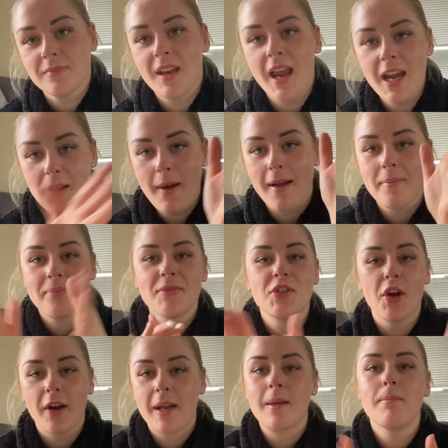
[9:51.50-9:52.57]
Anyway,
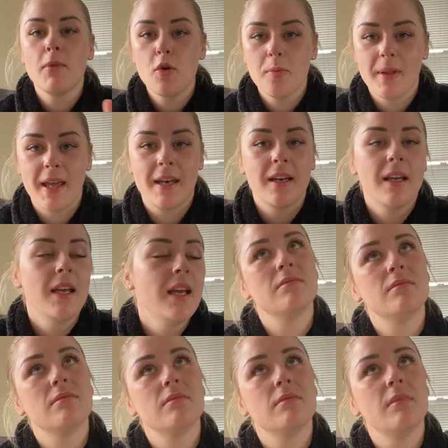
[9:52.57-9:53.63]
sorry, meal plan.
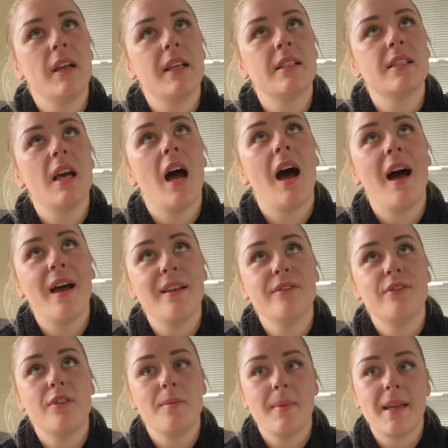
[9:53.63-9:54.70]
It's hard
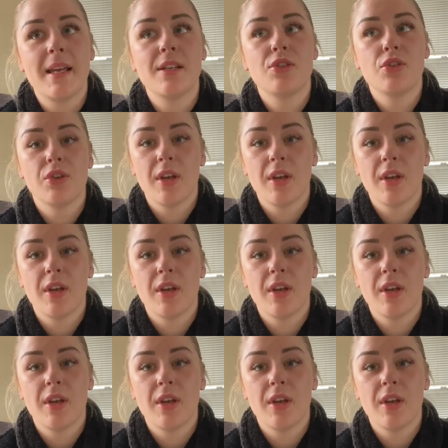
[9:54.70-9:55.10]
for me to